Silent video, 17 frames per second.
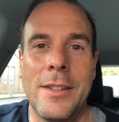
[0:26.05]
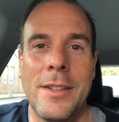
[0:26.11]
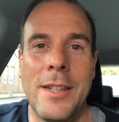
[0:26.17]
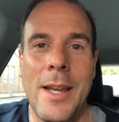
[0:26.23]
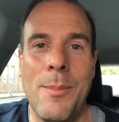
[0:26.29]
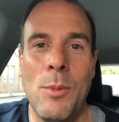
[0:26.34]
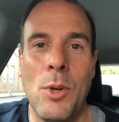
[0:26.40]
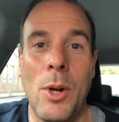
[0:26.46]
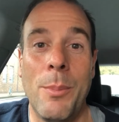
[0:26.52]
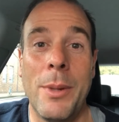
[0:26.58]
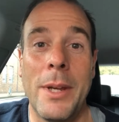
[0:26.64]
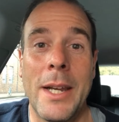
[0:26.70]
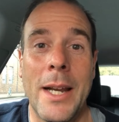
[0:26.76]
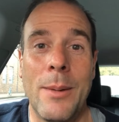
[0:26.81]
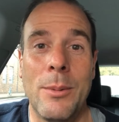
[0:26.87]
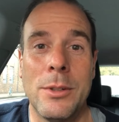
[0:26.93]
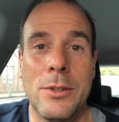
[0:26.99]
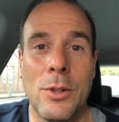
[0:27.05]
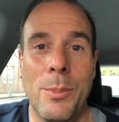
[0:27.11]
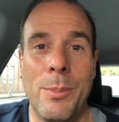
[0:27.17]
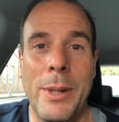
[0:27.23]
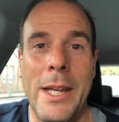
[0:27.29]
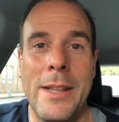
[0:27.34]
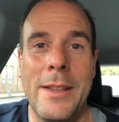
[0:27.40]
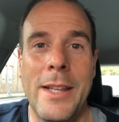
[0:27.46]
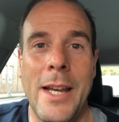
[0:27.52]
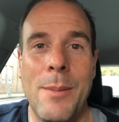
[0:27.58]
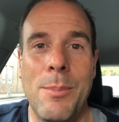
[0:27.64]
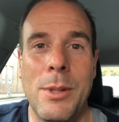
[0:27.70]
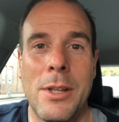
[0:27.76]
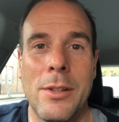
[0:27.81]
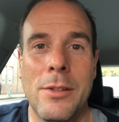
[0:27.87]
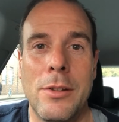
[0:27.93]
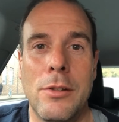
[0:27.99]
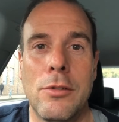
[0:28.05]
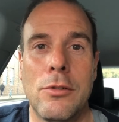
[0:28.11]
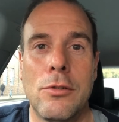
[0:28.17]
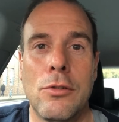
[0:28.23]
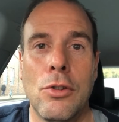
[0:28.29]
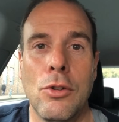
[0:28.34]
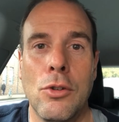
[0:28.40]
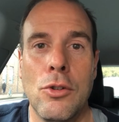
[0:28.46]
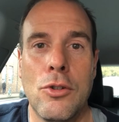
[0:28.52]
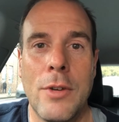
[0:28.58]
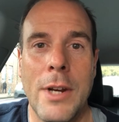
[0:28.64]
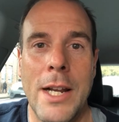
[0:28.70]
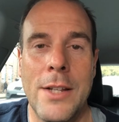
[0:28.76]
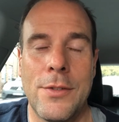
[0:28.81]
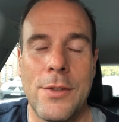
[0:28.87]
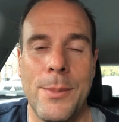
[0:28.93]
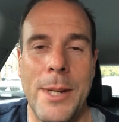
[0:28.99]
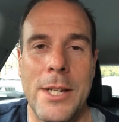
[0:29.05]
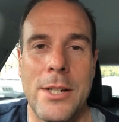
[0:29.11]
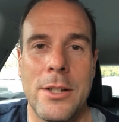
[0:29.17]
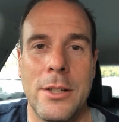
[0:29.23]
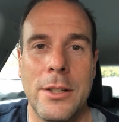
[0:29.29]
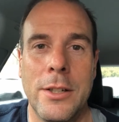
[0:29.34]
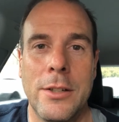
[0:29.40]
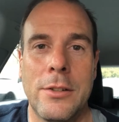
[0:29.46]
them not being able to repeat that because it's too transformational.